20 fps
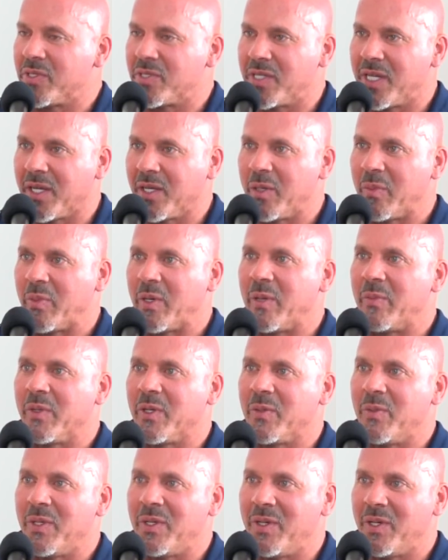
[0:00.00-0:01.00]
second
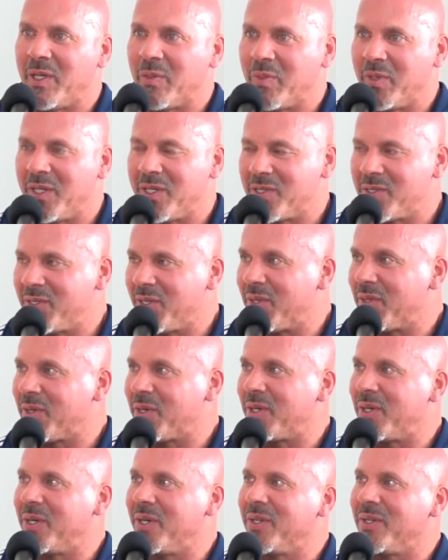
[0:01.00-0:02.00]
apartment community up against the
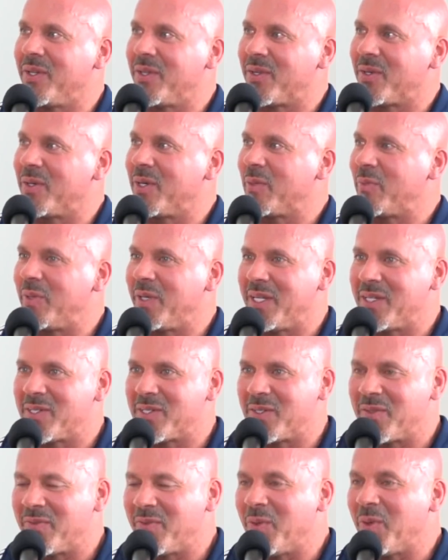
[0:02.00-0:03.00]
third, and the third up
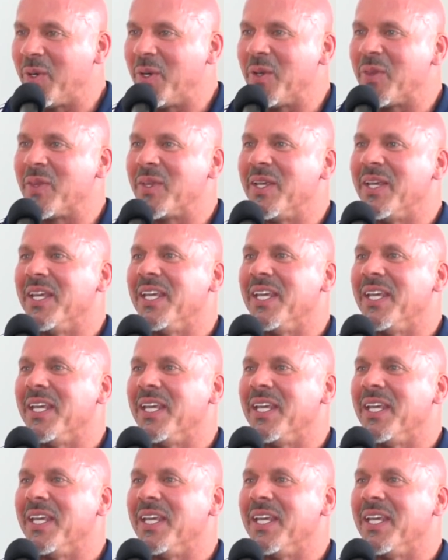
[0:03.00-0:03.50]
against the fourth.